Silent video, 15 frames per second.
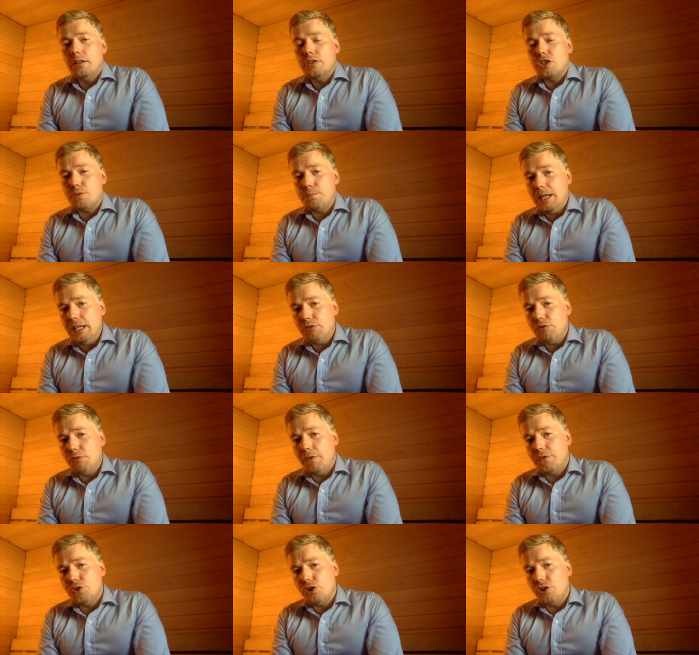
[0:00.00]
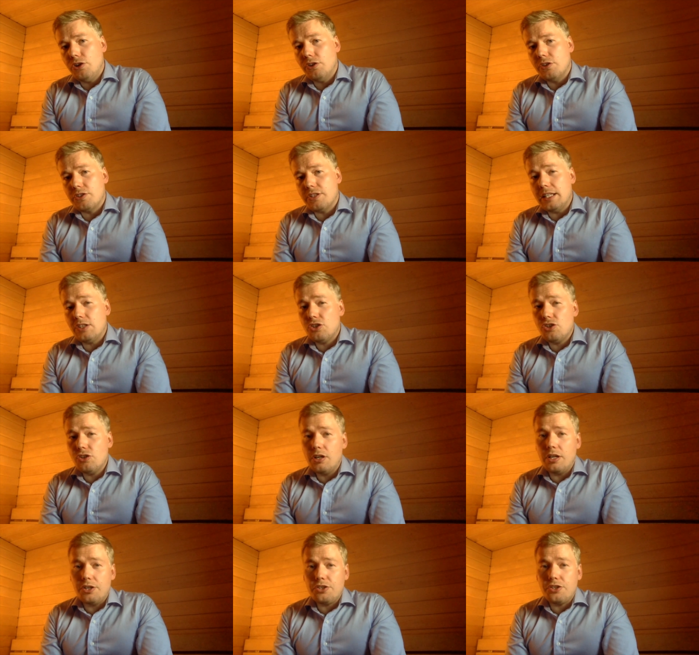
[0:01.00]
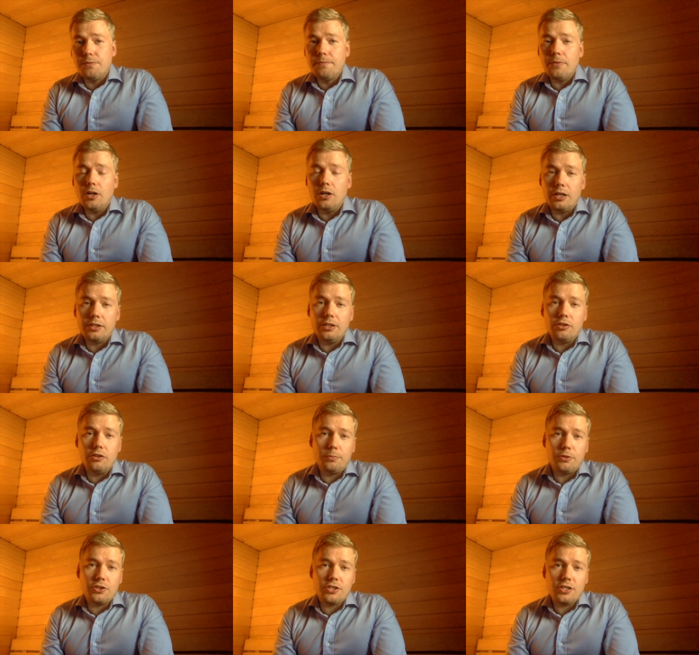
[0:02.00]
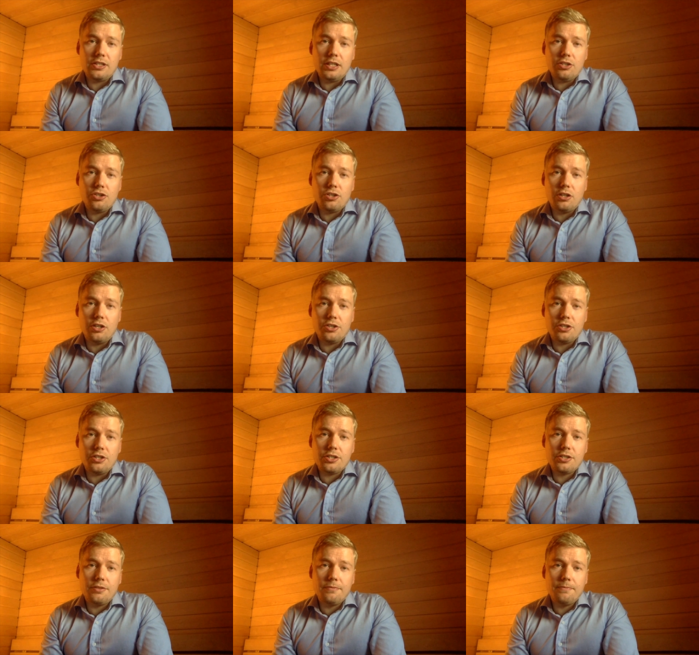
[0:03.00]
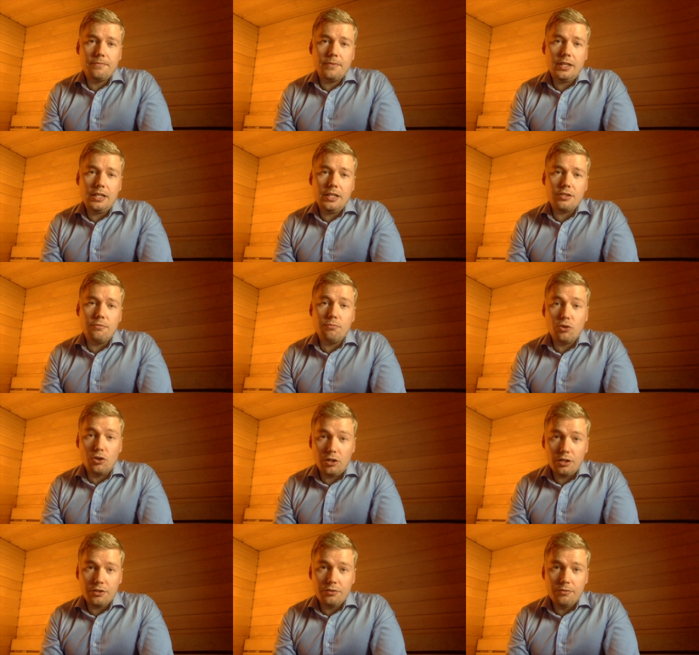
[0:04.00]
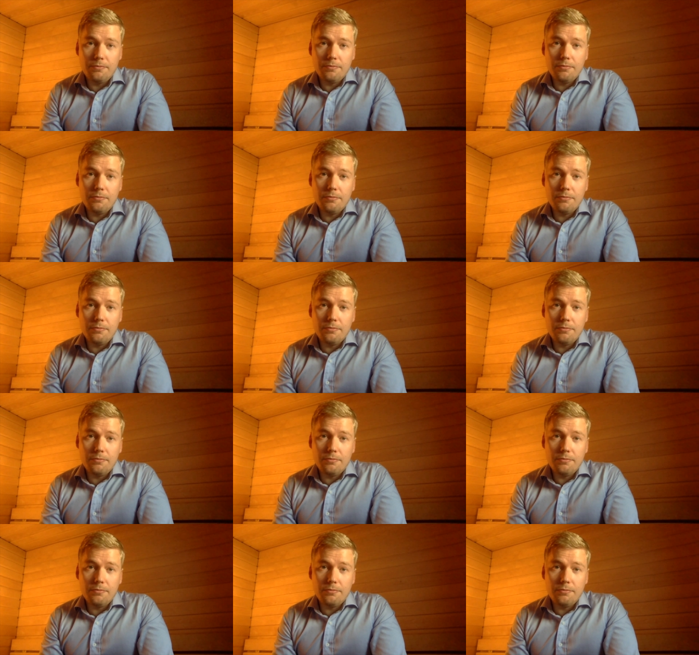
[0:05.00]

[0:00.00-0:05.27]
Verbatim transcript: The spectrum of journals that charge article processing charges is broad.